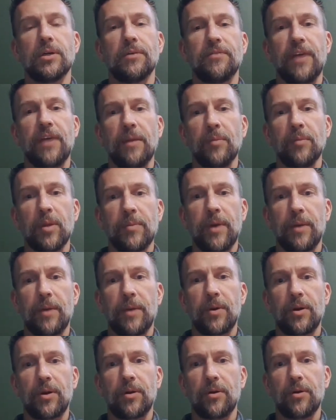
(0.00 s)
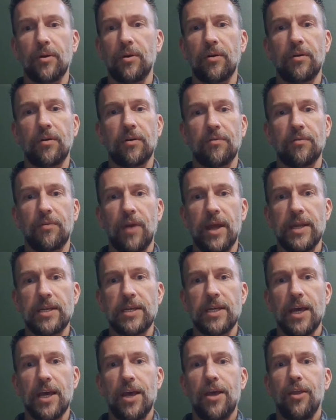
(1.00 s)
family member or a friend,
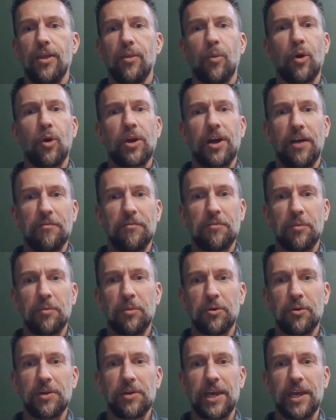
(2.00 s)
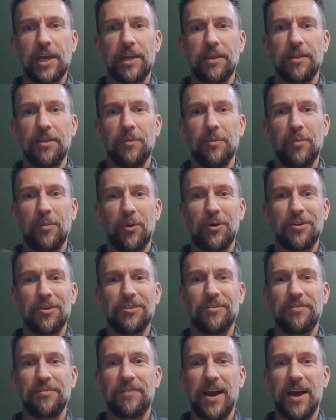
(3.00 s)
the more comfortable you get, the more
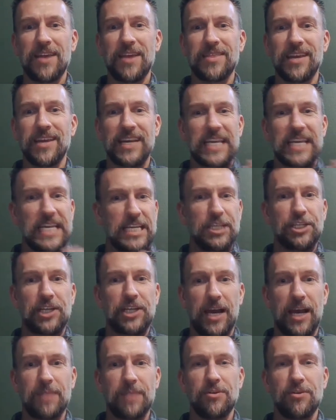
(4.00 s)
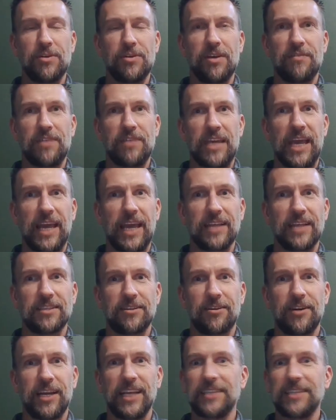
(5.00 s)
you'll find that each time you give the
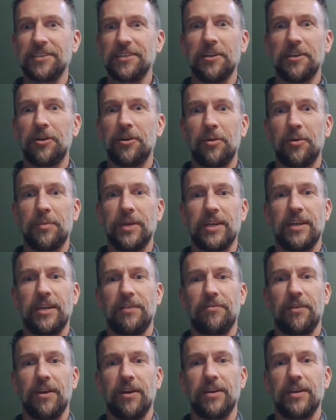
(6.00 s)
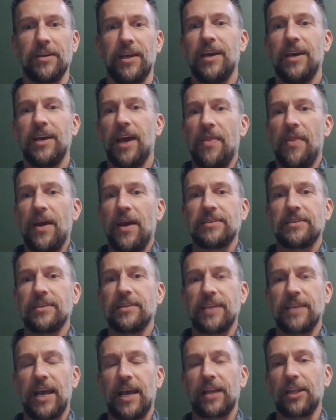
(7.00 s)
answer, it's a little bit different. And that's
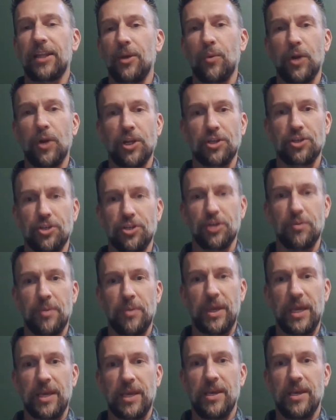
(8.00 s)
exactly what it should be.